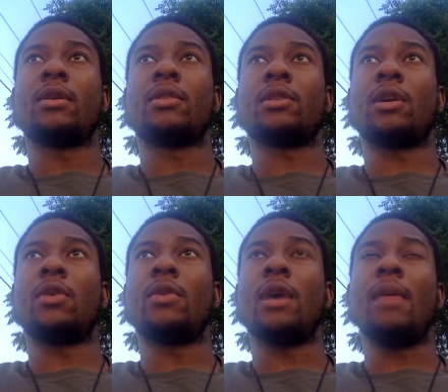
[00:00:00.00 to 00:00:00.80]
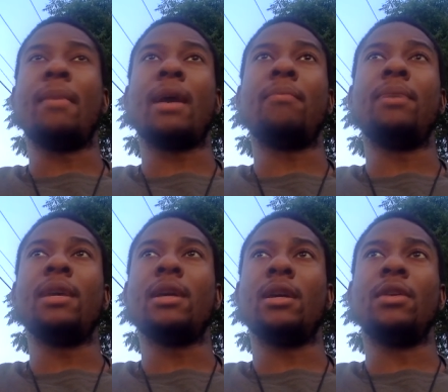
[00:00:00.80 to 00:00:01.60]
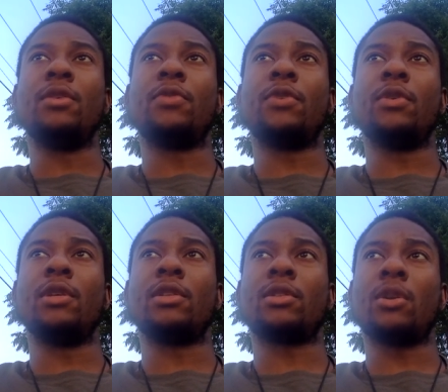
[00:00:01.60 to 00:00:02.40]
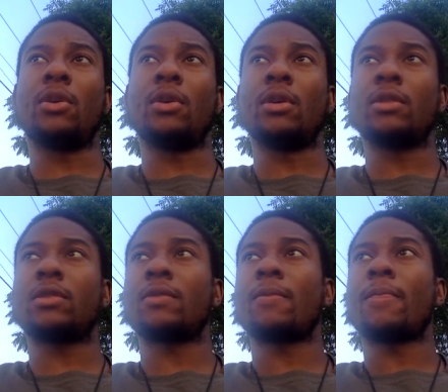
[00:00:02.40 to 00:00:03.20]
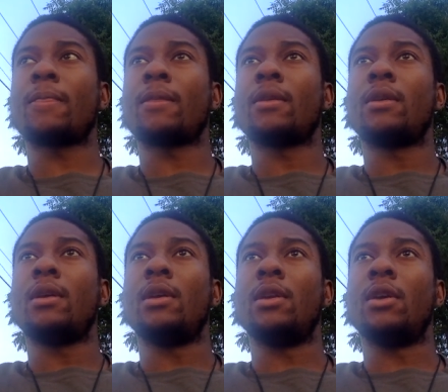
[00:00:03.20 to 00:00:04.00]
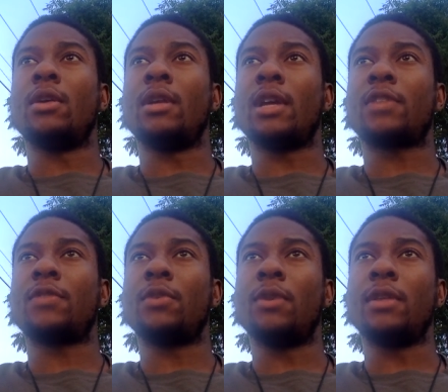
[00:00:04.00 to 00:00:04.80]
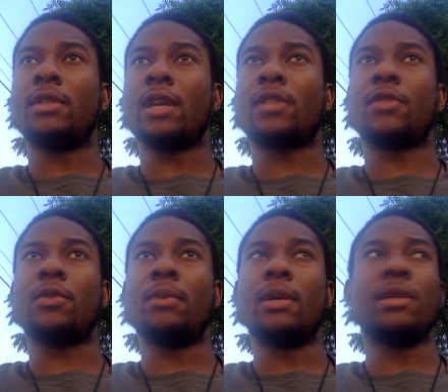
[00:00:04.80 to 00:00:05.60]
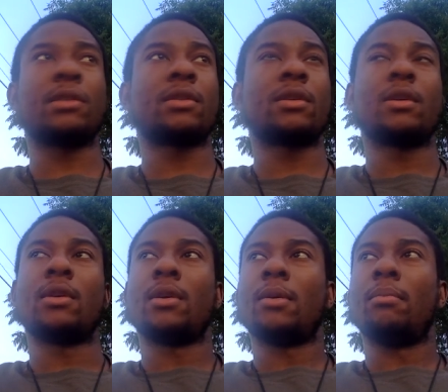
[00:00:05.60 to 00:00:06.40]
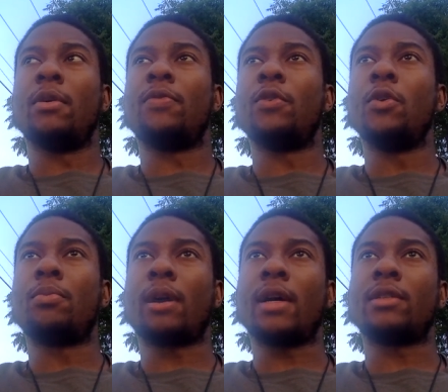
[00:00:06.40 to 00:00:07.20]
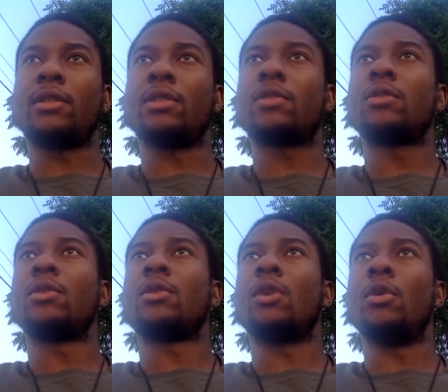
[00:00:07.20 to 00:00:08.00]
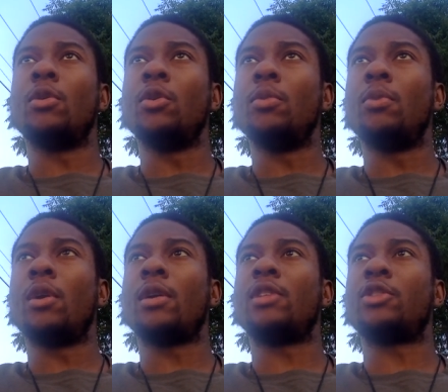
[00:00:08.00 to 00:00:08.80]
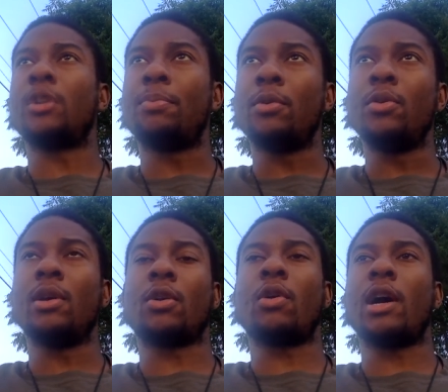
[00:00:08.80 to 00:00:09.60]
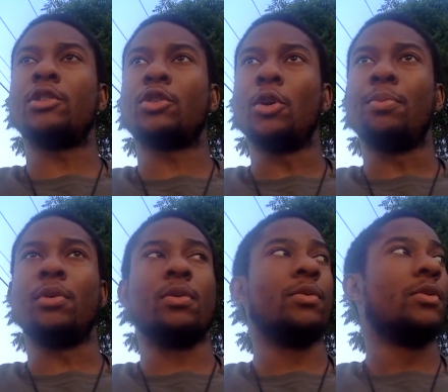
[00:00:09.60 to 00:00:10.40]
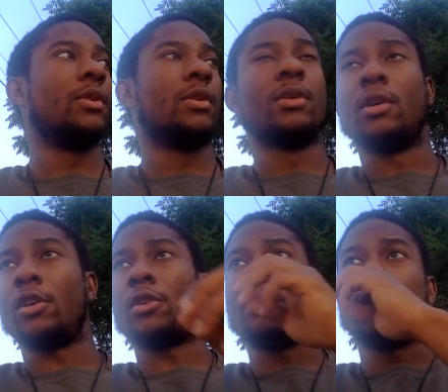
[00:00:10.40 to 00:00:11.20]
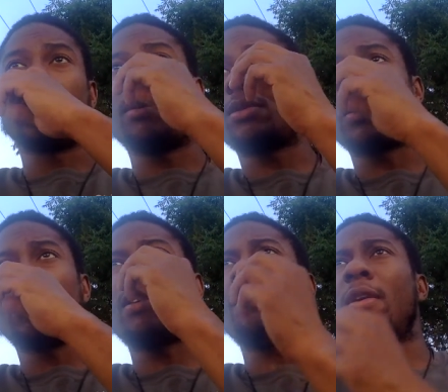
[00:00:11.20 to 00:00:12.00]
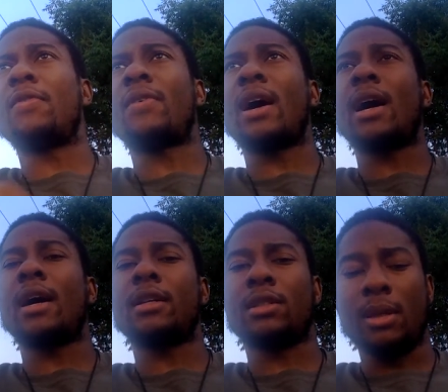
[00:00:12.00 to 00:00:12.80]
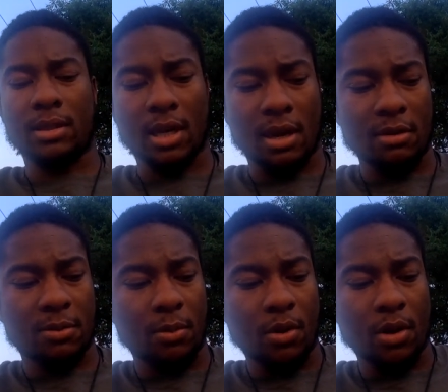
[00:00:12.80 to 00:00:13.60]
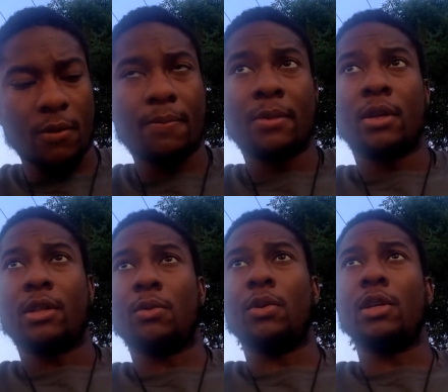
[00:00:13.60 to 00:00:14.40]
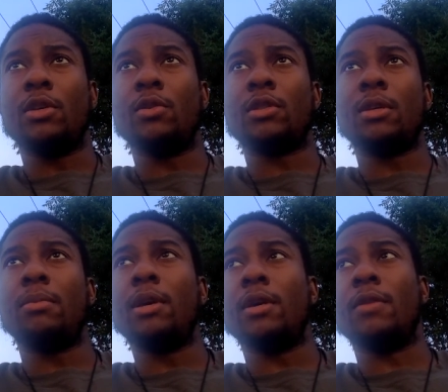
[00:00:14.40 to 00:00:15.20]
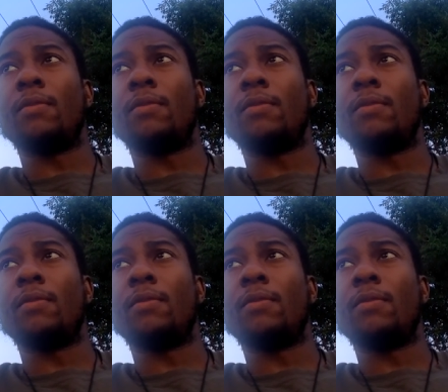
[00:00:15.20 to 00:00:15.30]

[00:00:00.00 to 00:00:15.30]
So it might be a little food in the stores, in the next few weeks, next few months. But food prices going to do more than triple and quadruple. There's going to be some stuff that be 5 to 10 times more than what it usually be.